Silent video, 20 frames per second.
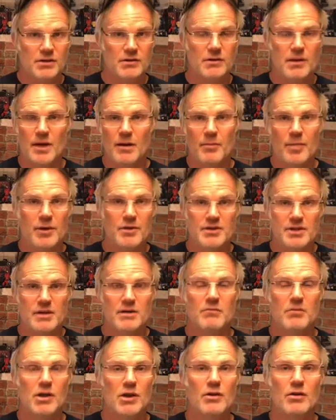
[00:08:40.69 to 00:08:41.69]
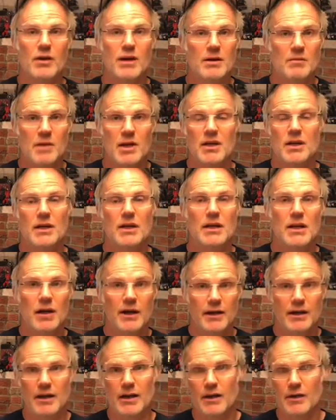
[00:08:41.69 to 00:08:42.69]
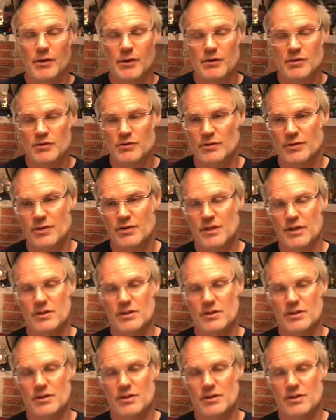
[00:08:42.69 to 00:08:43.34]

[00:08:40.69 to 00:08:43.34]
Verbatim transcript: The Empire's going to be here any minute. You got to get out of here, sort of thing.